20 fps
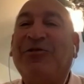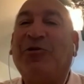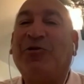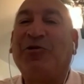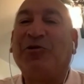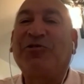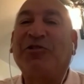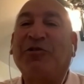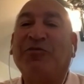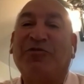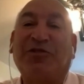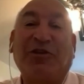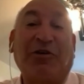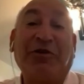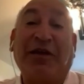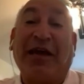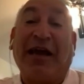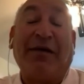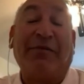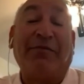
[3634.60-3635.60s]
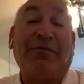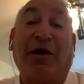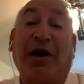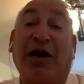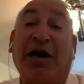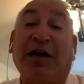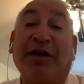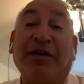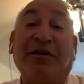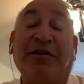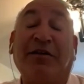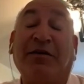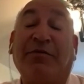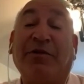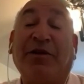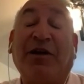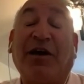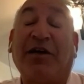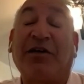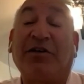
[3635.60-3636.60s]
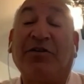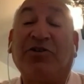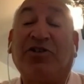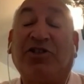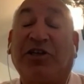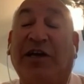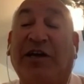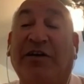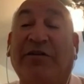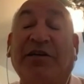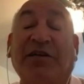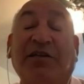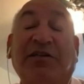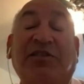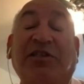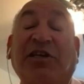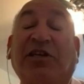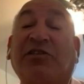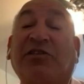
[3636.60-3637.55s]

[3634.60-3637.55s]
Talk to them. So yeah, mine, I mean, I can share it,